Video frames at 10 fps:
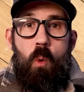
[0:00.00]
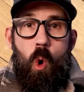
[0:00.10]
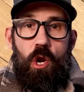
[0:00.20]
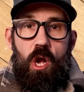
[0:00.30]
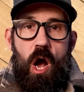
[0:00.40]

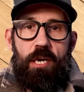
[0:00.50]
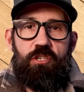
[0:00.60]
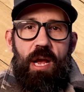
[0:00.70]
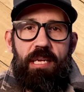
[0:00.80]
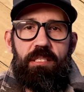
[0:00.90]
more
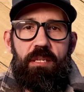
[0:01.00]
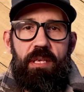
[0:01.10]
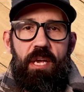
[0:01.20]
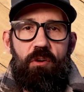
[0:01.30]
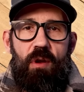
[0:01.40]
contrast to
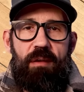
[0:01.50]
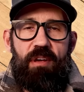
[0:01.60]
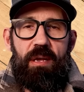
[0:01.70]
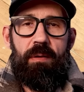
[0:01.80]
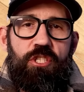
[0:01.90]
the engraving.